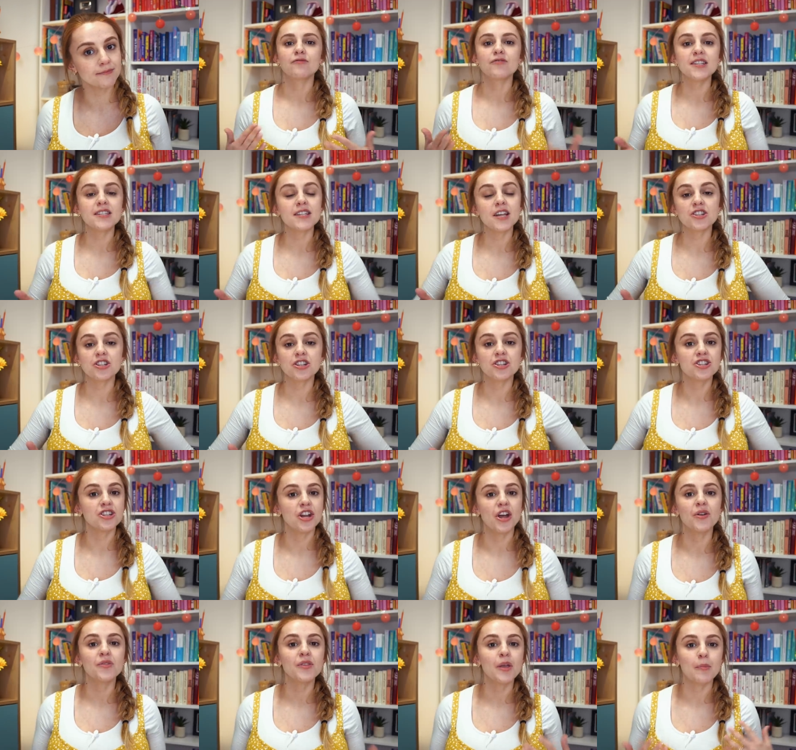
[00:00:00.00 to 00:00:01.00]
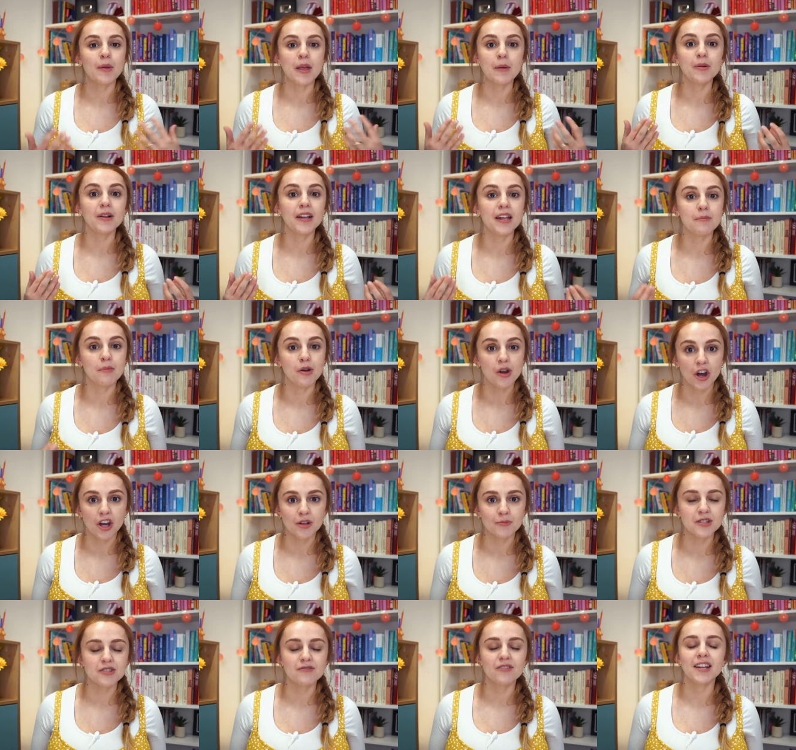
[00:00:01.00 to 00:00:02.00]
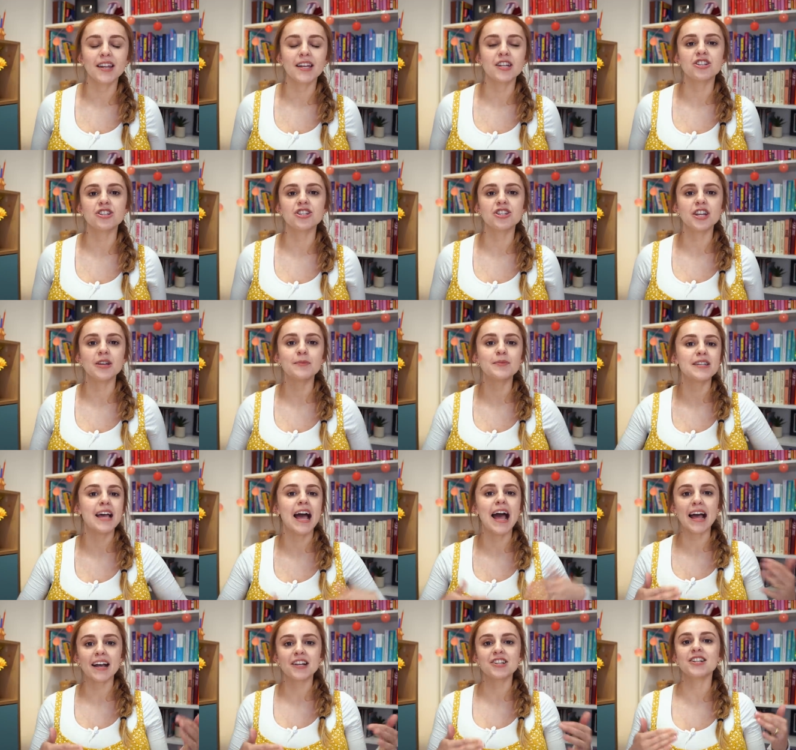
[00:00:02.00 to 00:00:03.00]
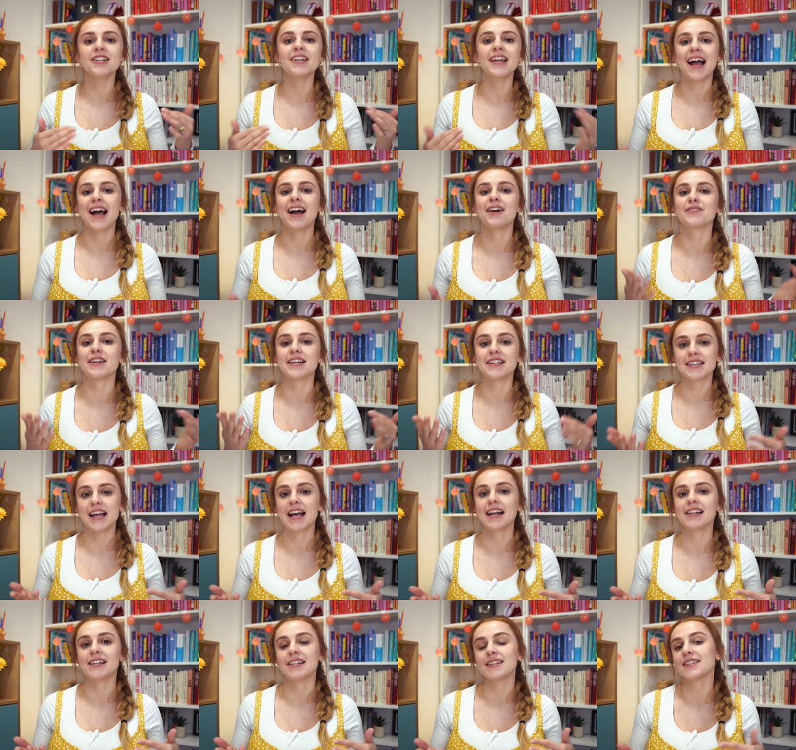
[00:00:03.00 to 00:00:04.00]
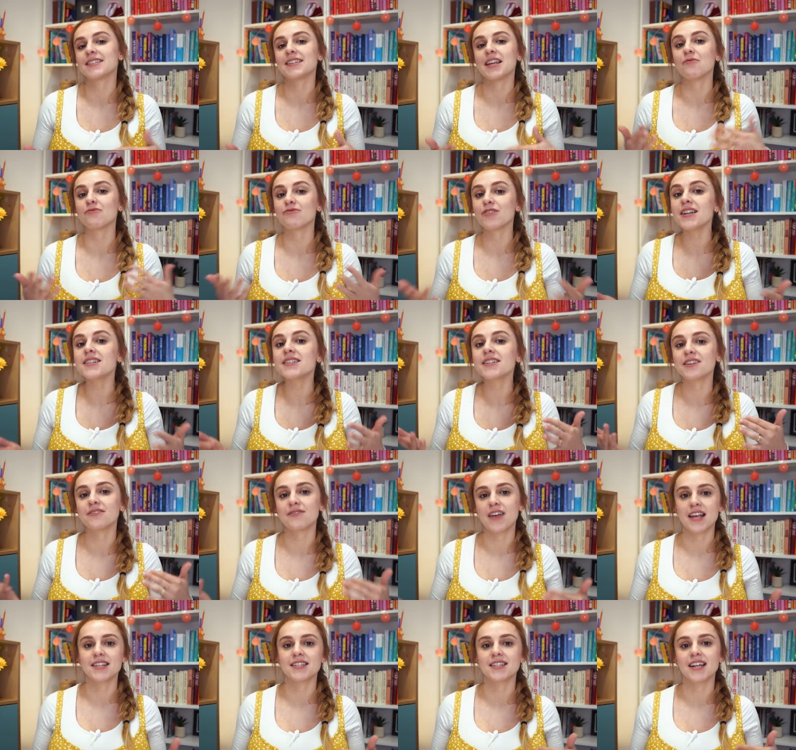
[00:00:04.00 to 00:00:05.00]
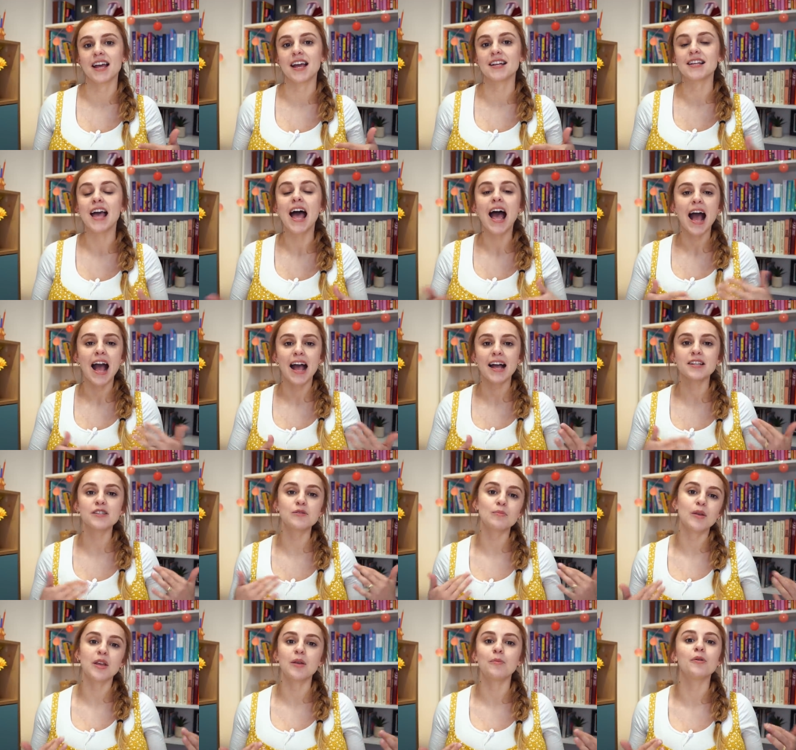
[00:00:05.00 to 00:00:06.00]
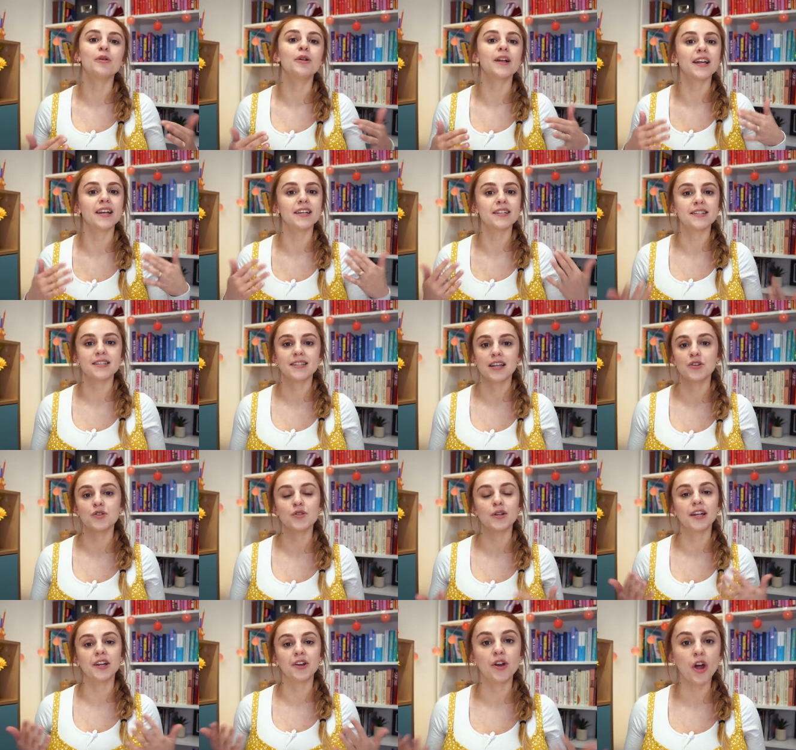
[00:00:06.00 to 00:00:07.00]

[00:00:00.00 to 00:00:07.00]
Research has shown that people in monogamous relationships actually have exactly the same risk of S T Is as people in consensually